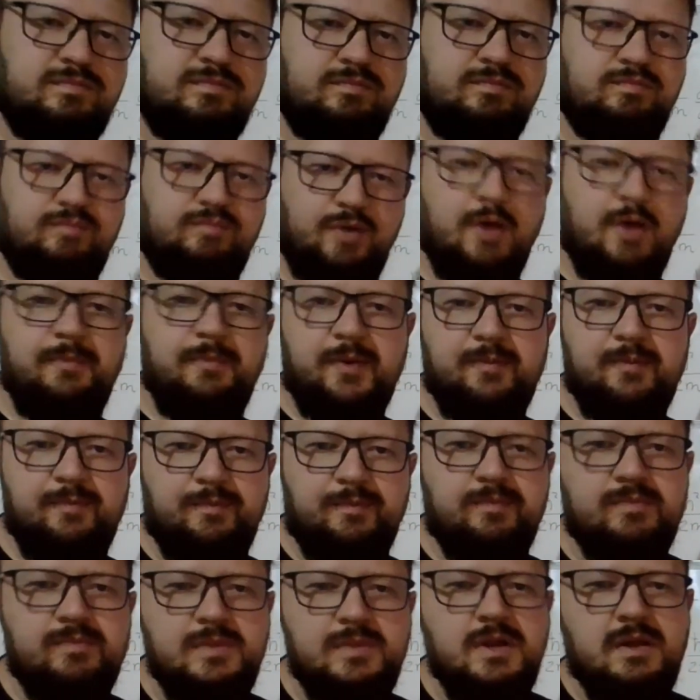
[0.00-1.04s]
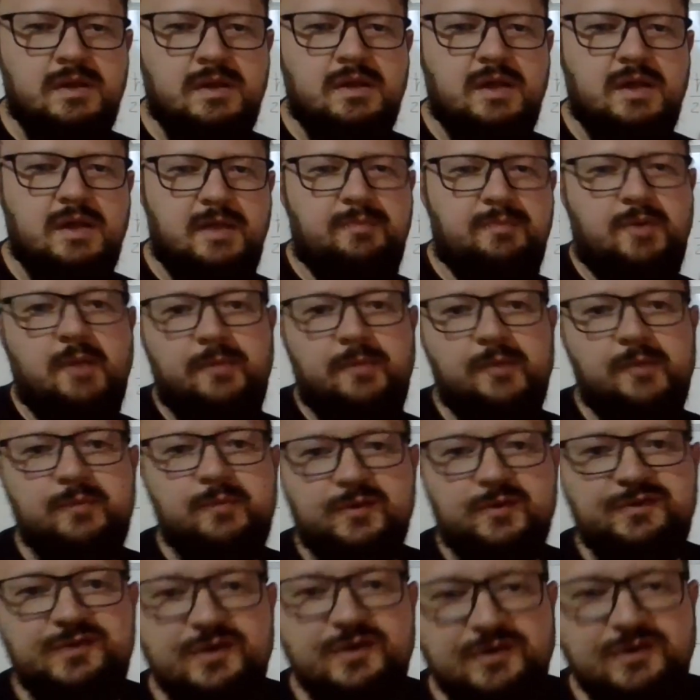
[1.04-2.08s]
proper
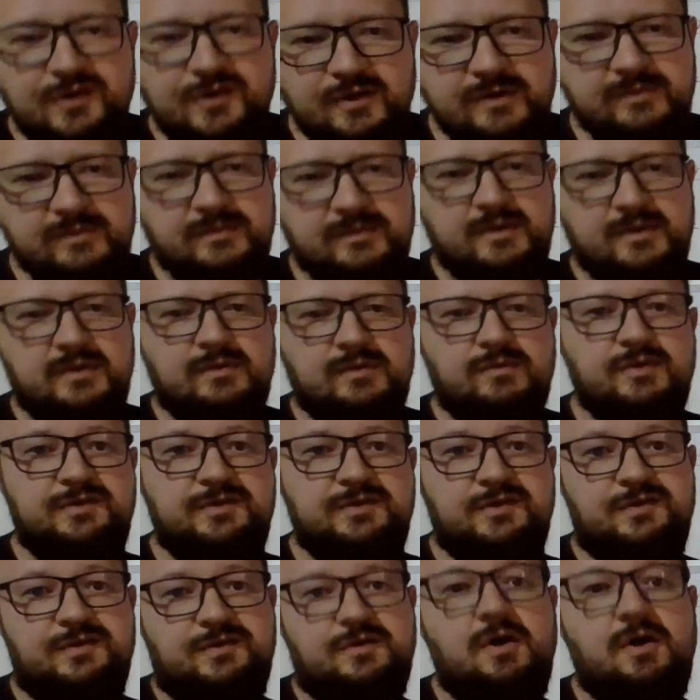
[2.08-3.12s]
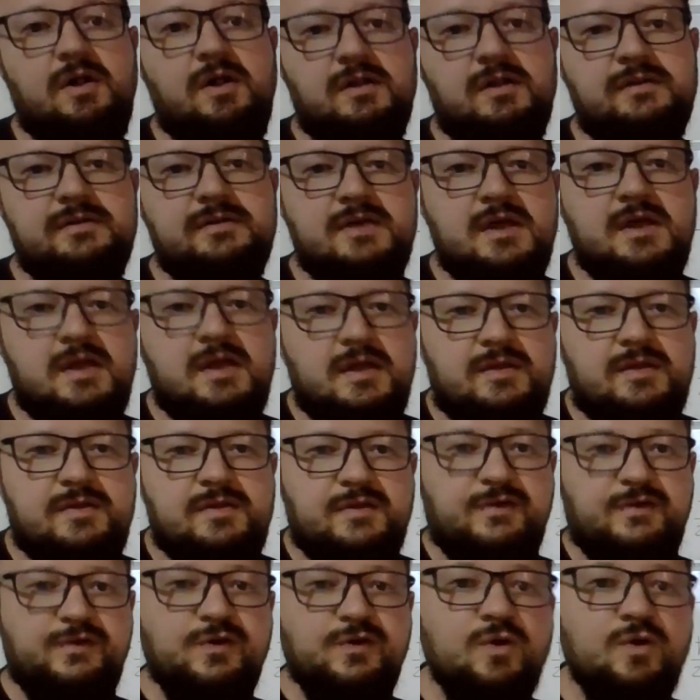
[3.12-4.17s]
procedure, which is called the
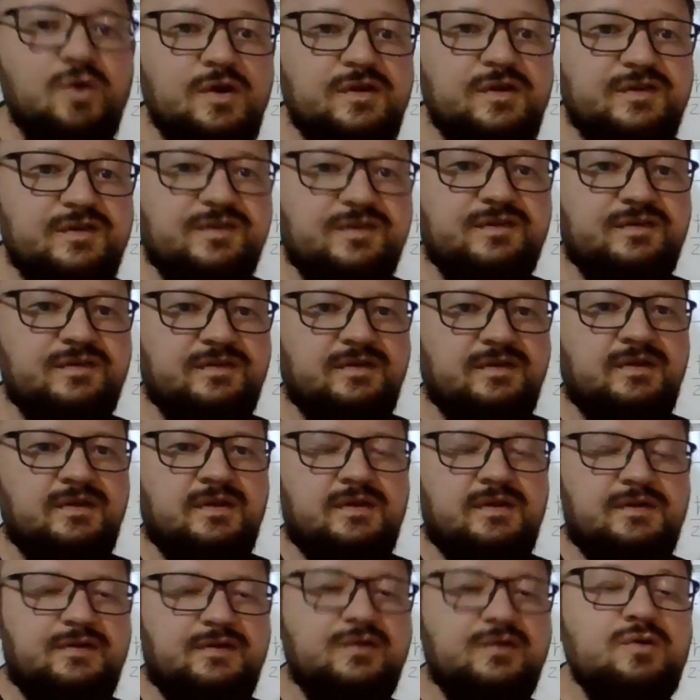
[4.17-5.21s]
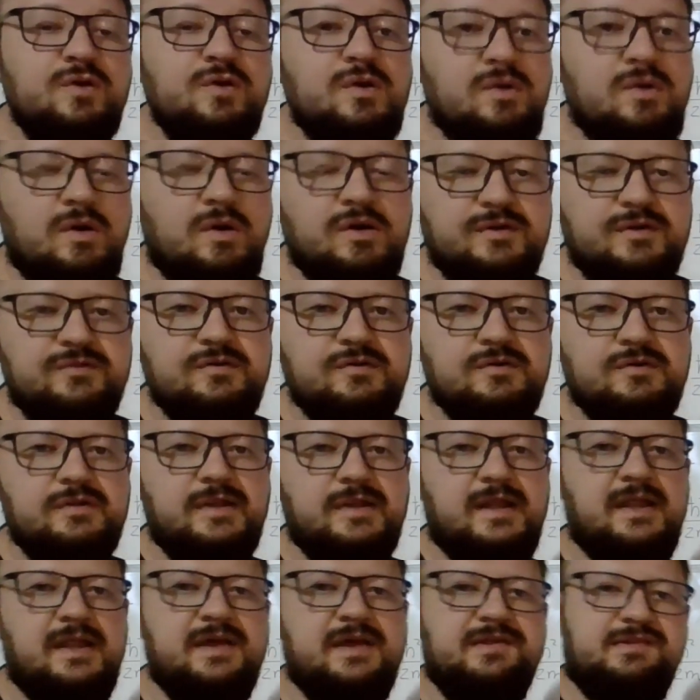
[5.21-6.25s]
Schur
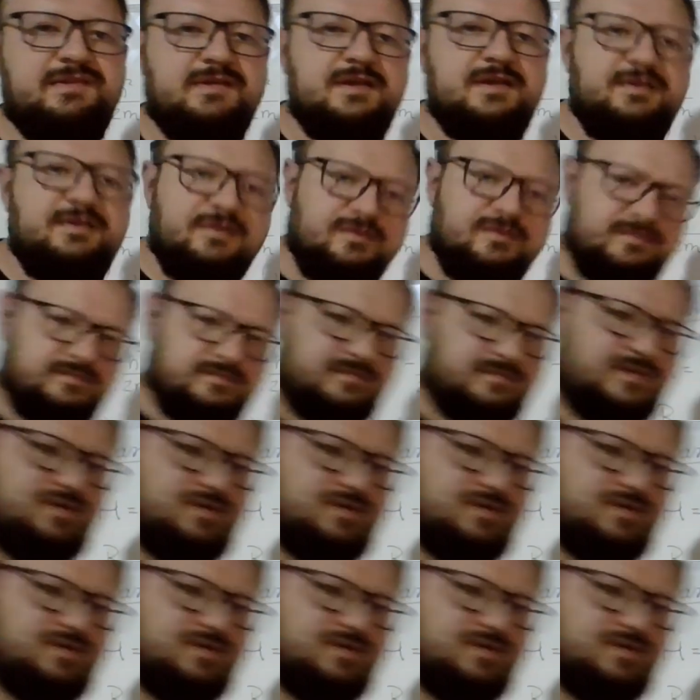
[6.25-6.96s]
orthogonalization. You